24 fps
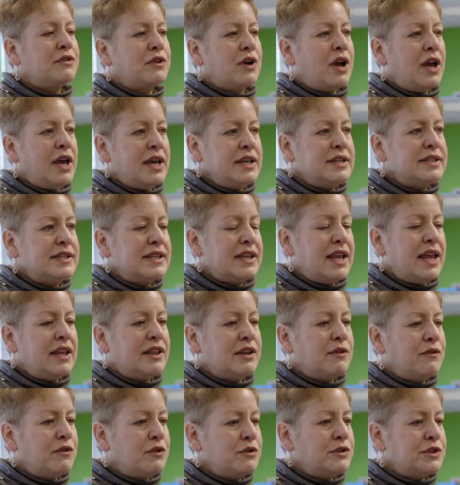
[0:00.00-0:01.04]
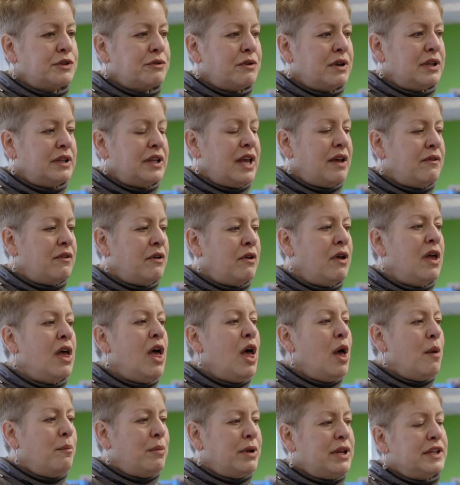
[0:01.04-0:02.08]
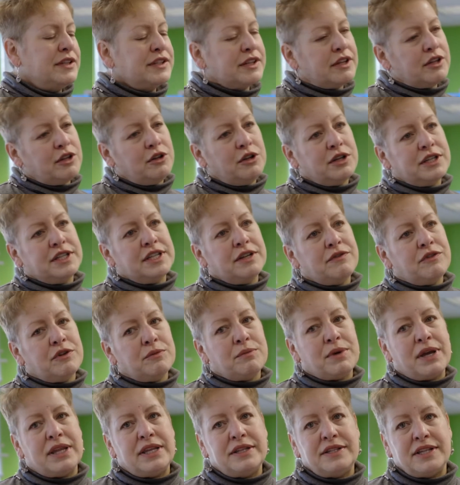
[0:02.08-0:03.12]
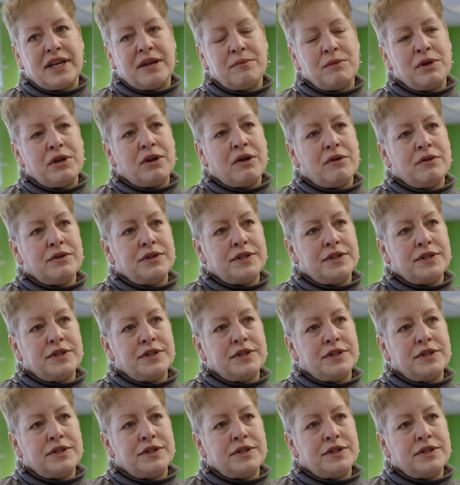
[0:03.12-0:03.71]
for us at the first grade level, but it's going to look different by the time we go